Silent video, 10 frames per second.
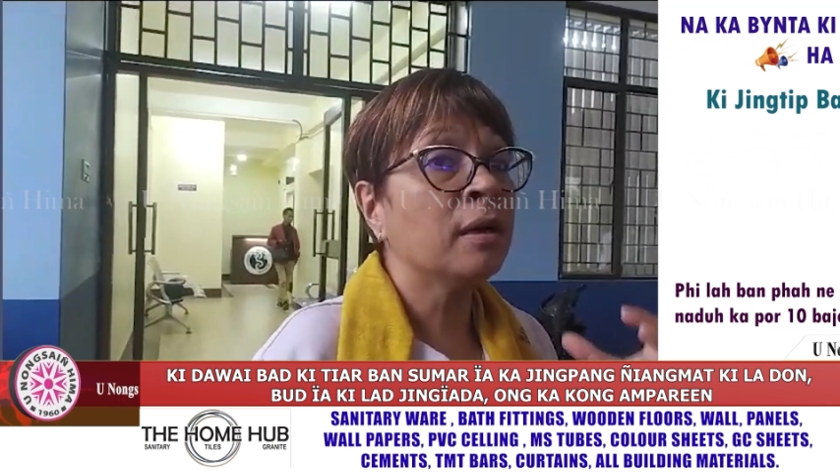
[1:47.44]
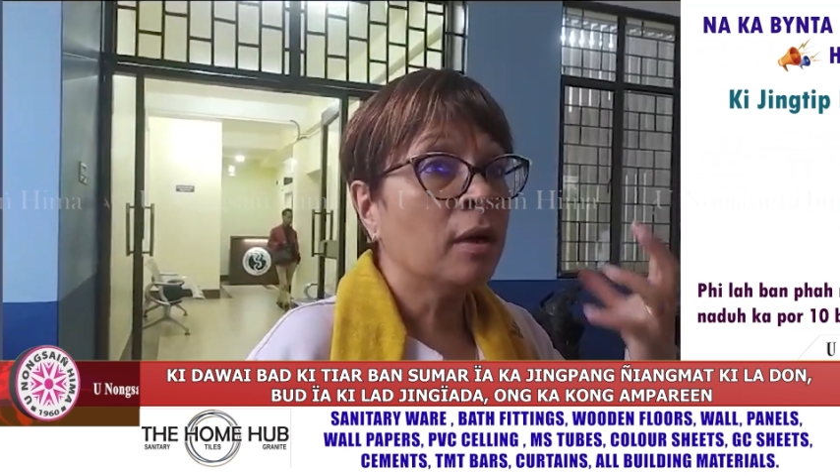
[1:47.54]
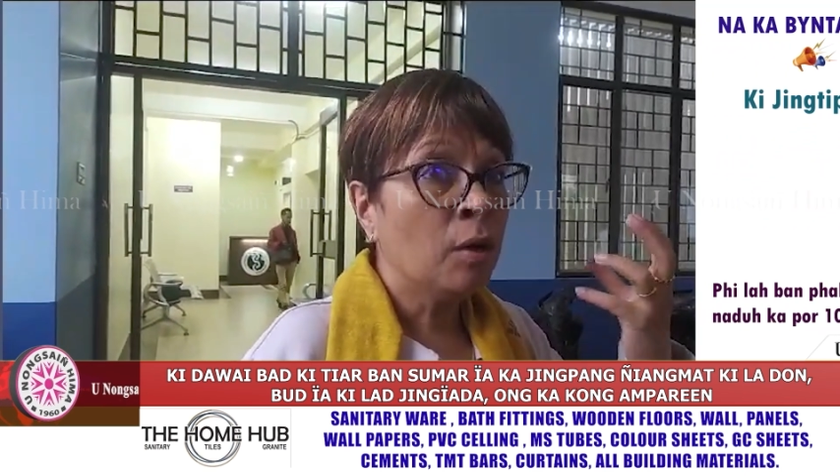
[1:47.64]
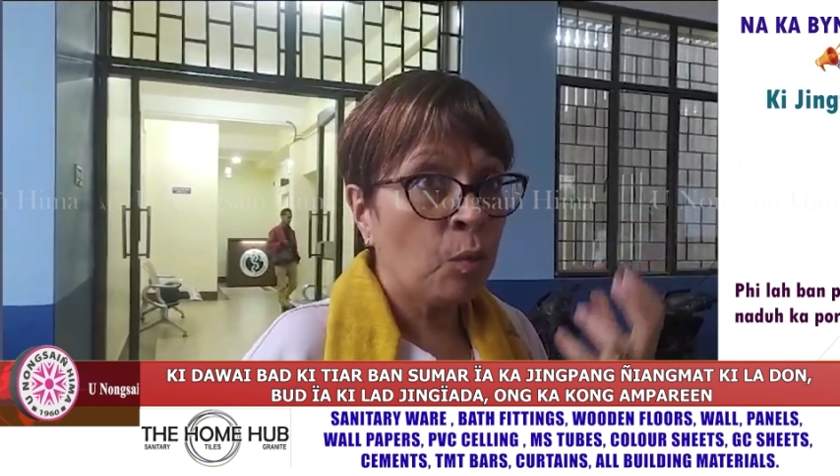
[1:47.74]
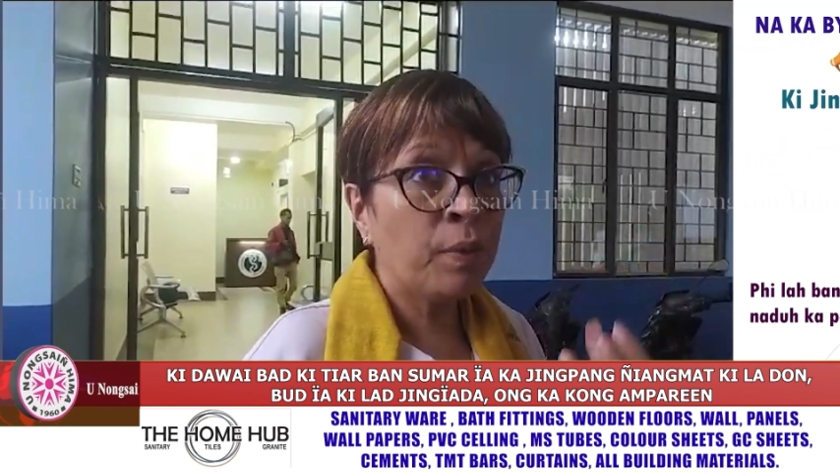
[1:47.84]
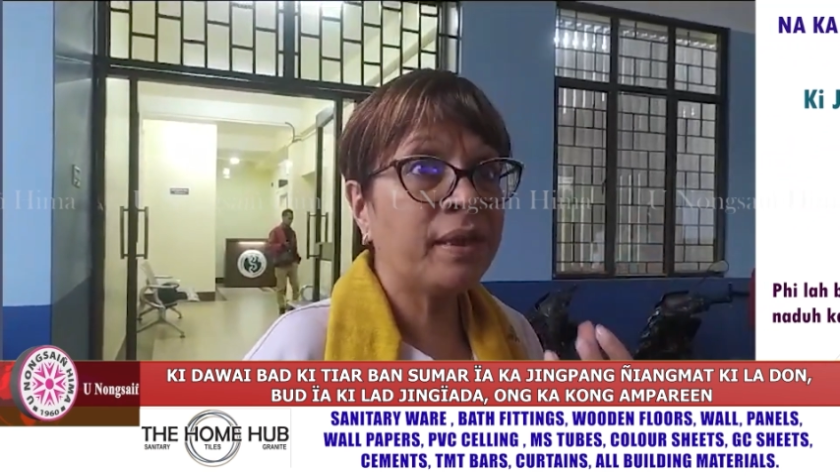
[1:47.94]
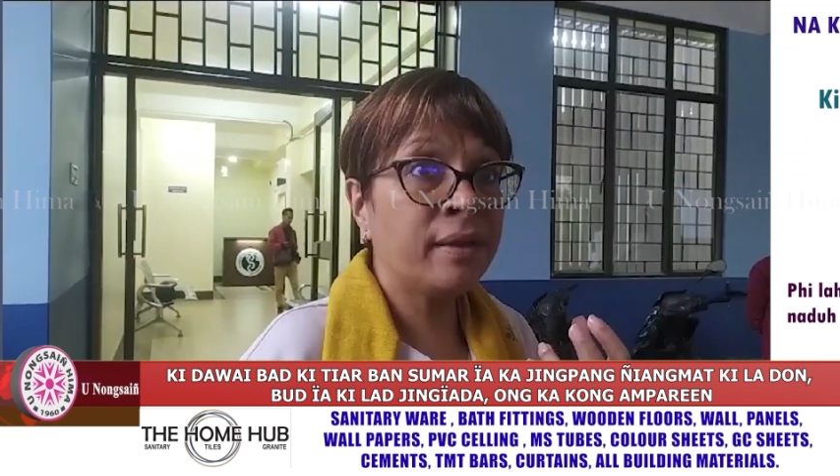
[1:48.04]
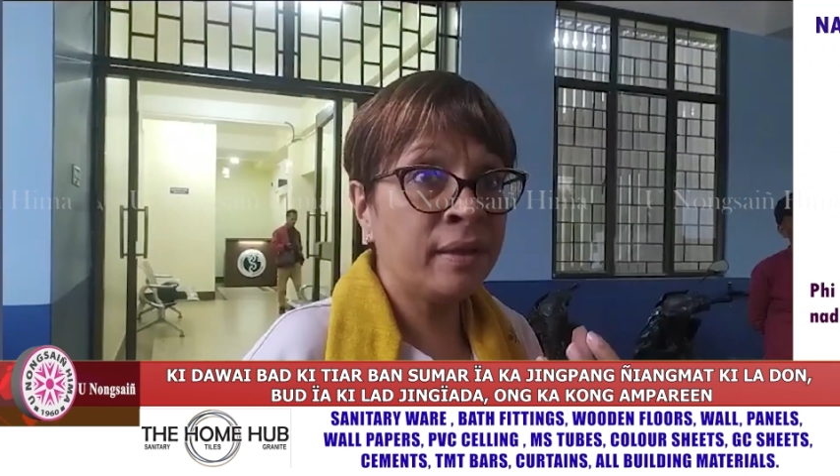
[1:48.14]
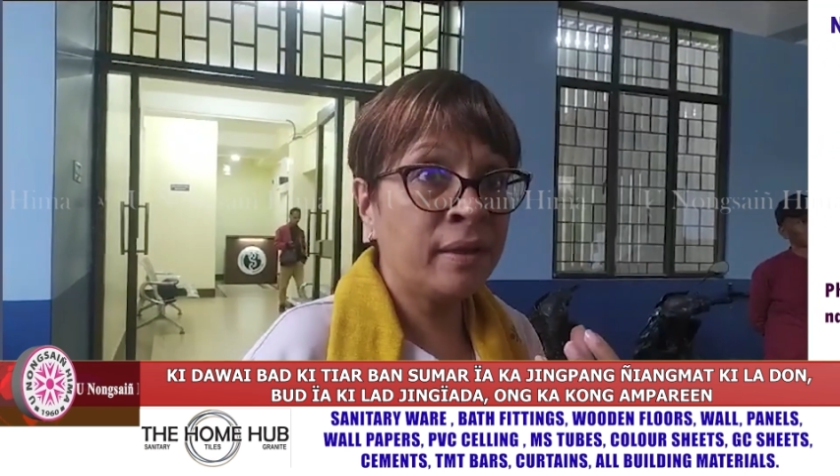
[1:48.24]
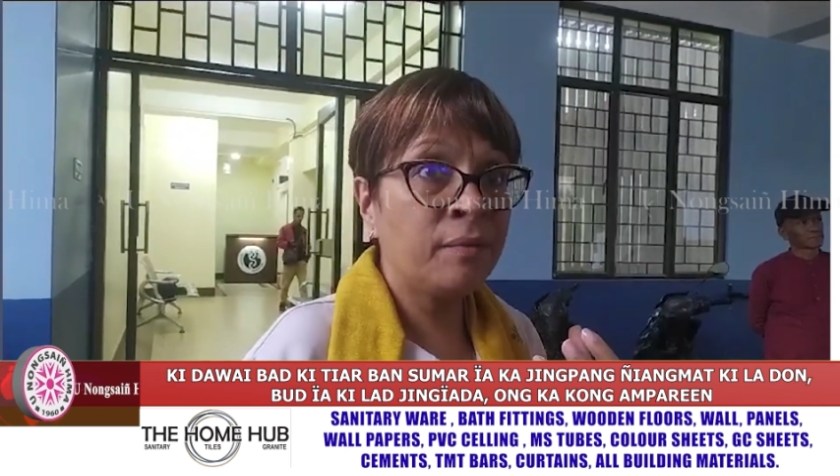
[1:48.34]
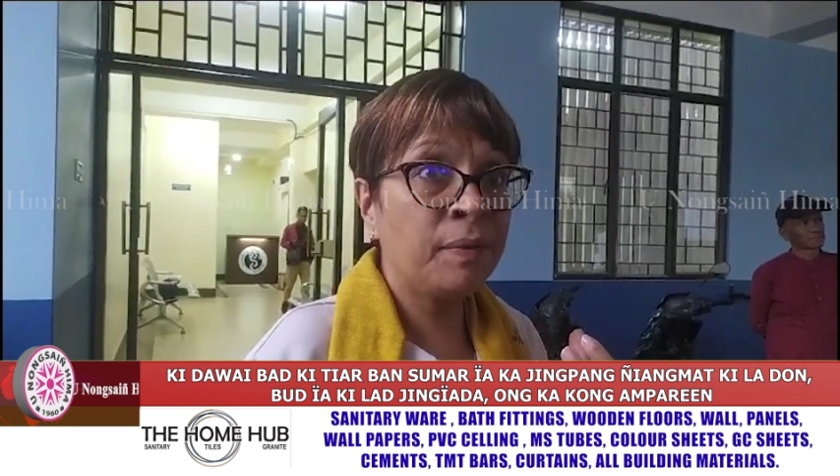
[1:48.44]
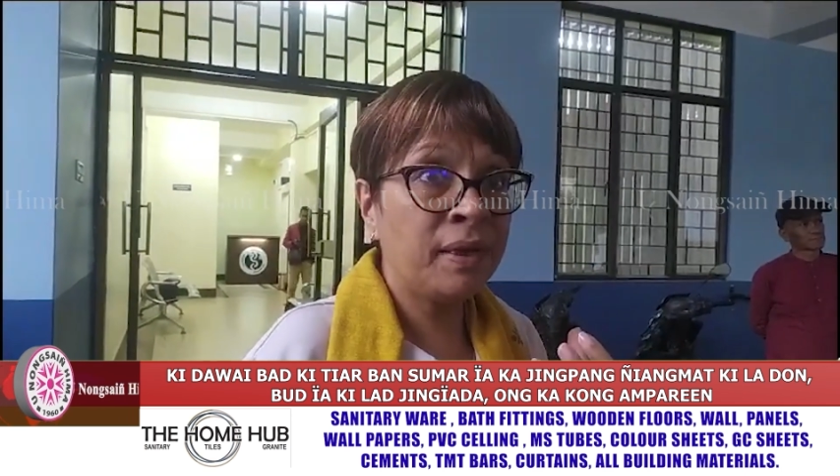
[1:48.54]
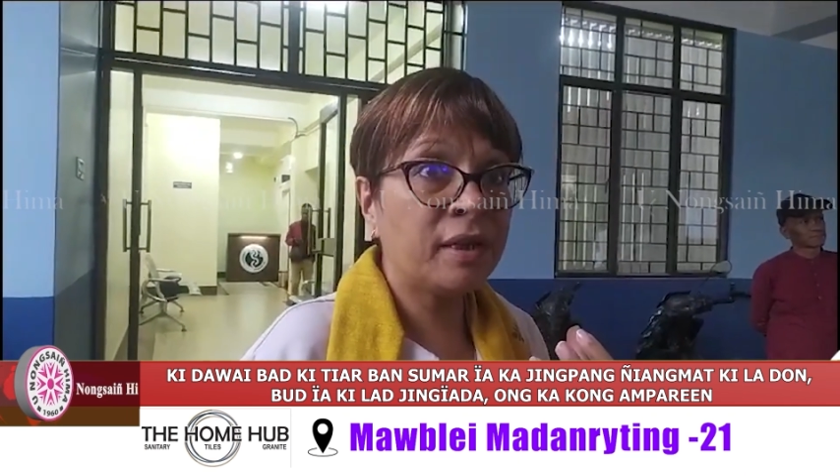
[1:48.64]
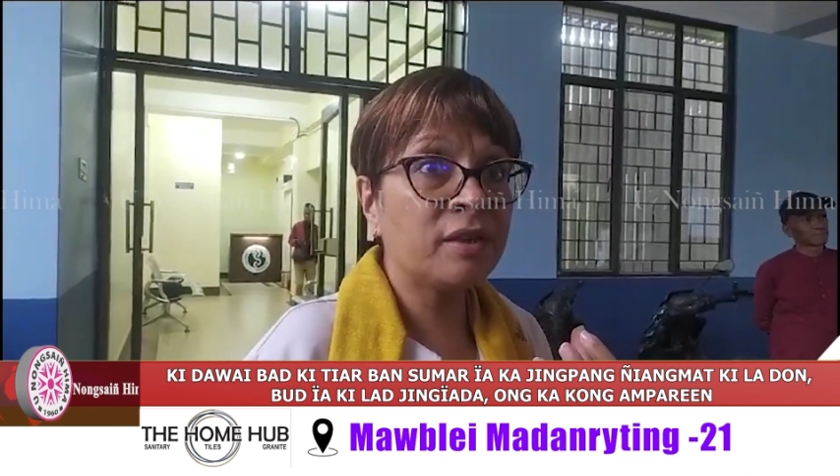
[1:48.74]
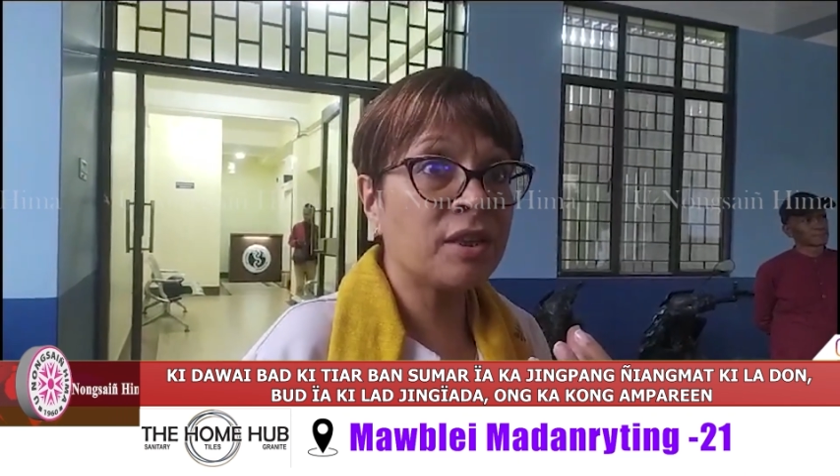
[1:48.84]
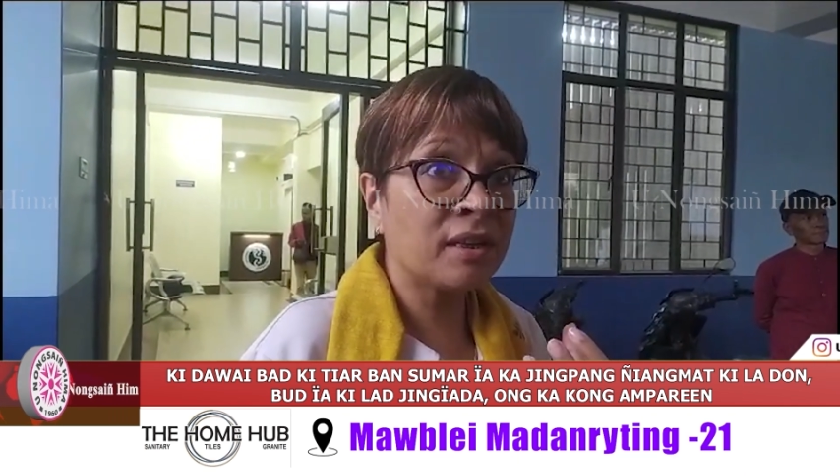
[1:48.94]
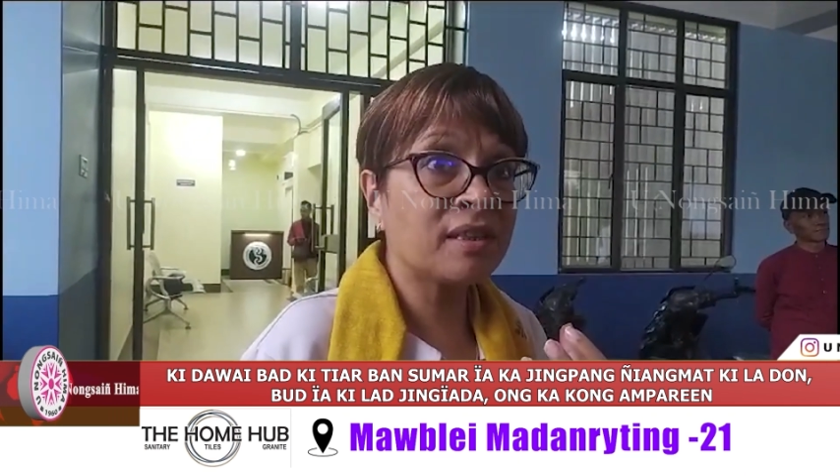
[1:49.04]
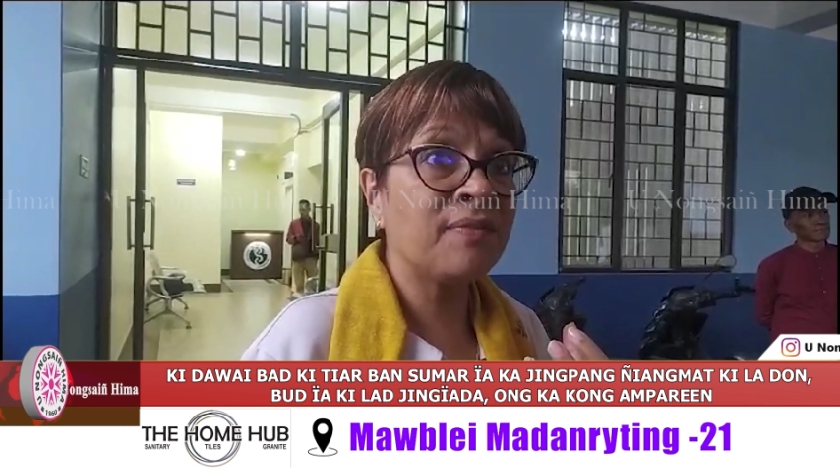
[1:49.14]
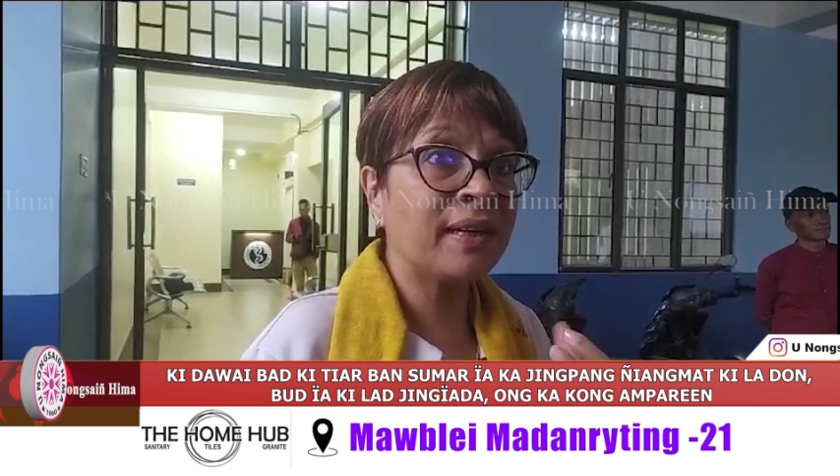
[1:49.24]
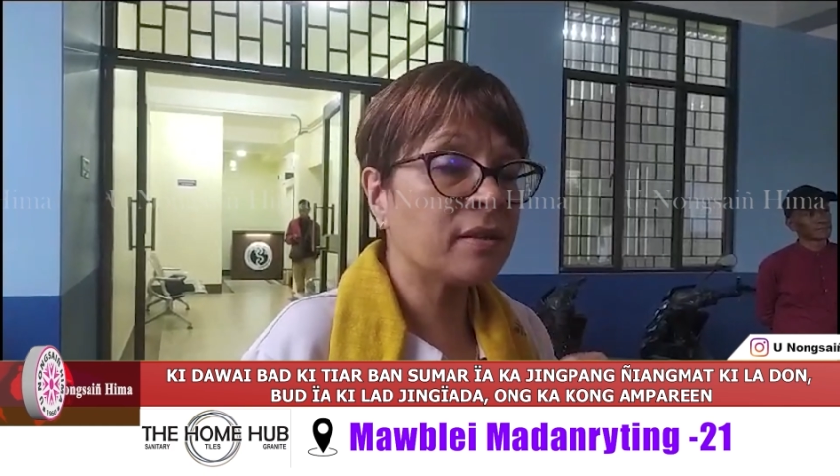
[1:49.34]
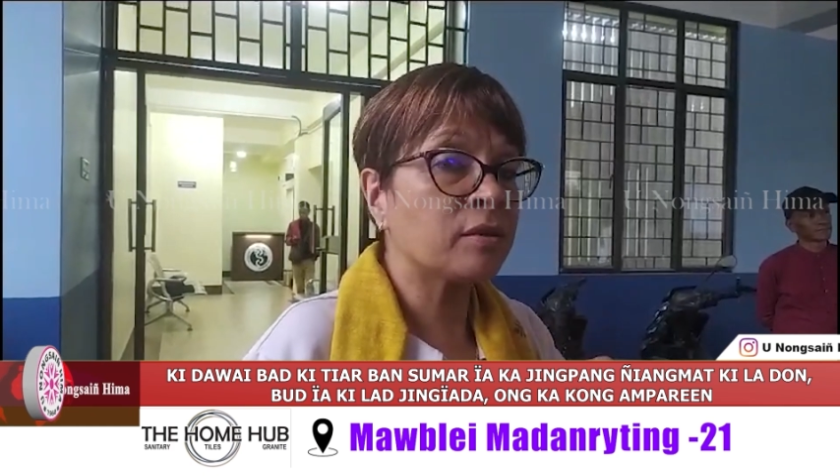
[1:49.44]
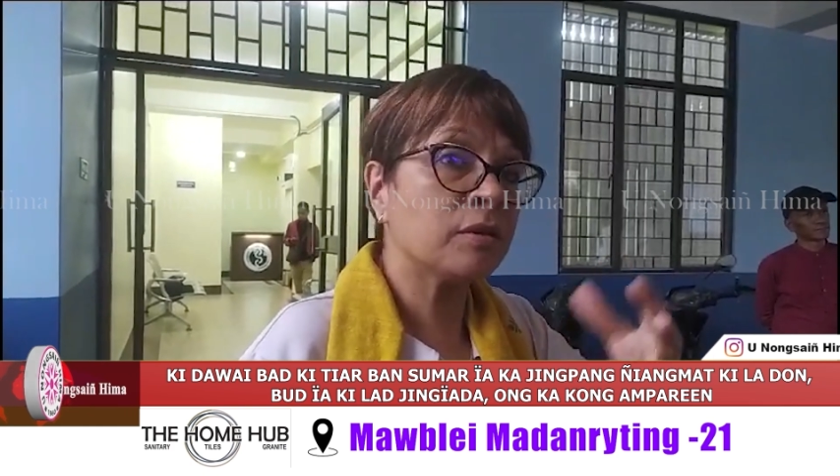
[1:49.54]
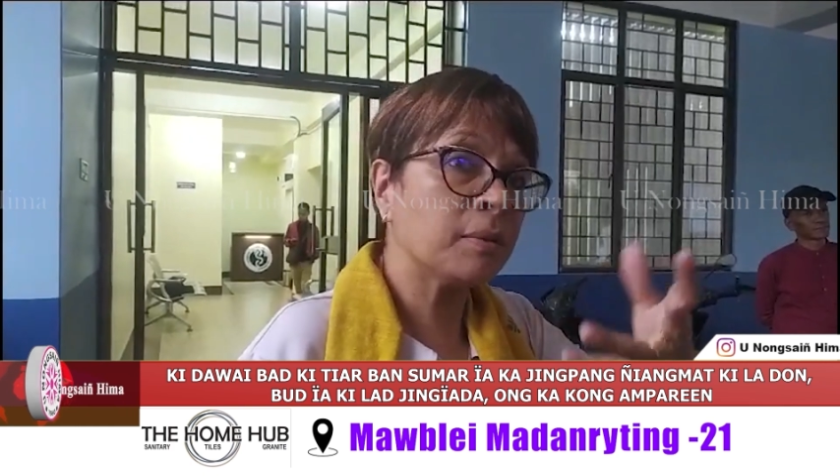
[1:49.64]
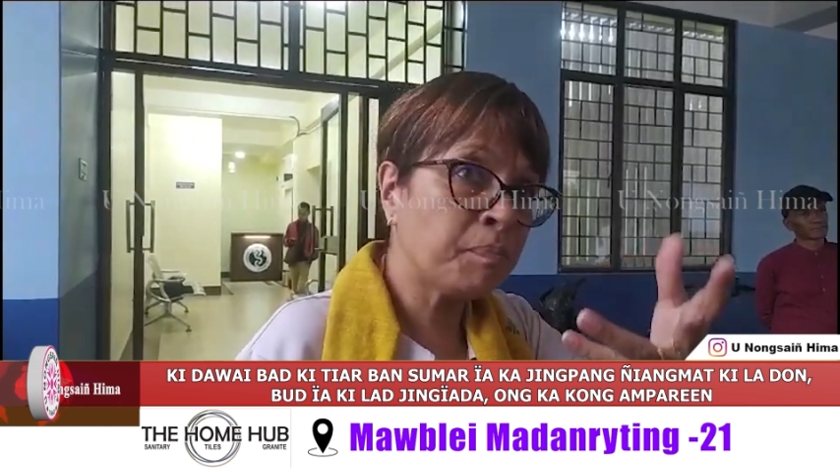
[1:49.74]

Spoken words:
with the conjunctivitis or the